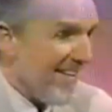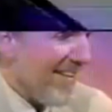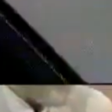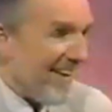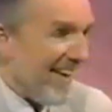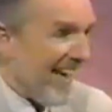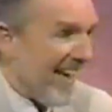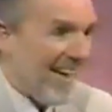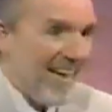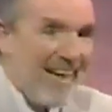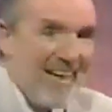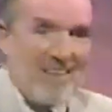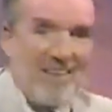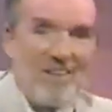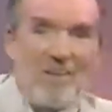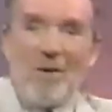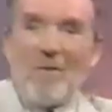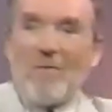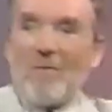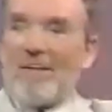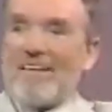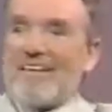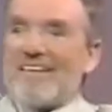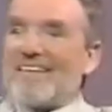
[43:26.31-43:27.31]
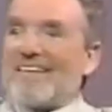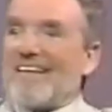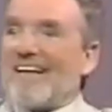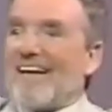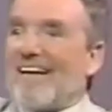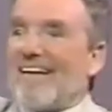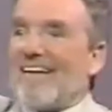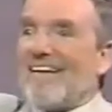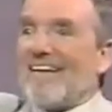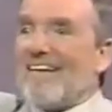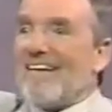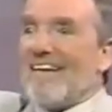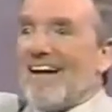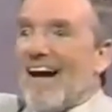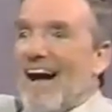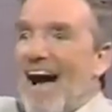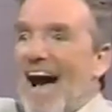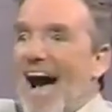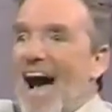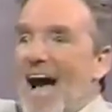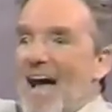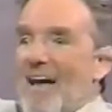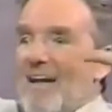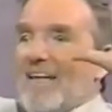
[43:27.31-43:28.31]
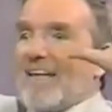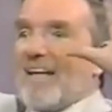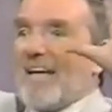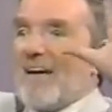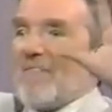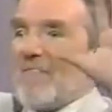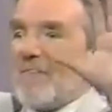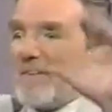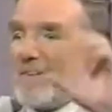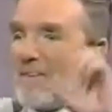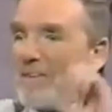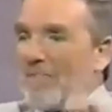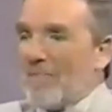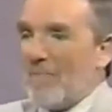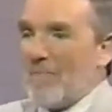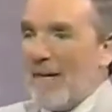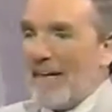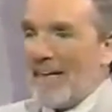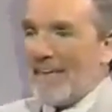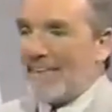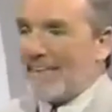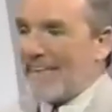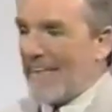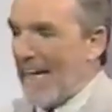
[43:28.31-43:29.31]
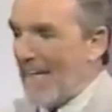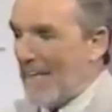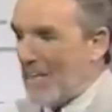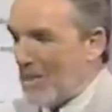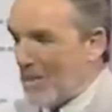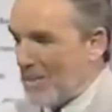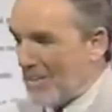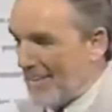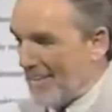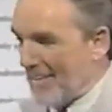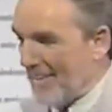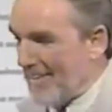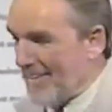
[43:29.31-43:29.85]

and go into high levels of meditation.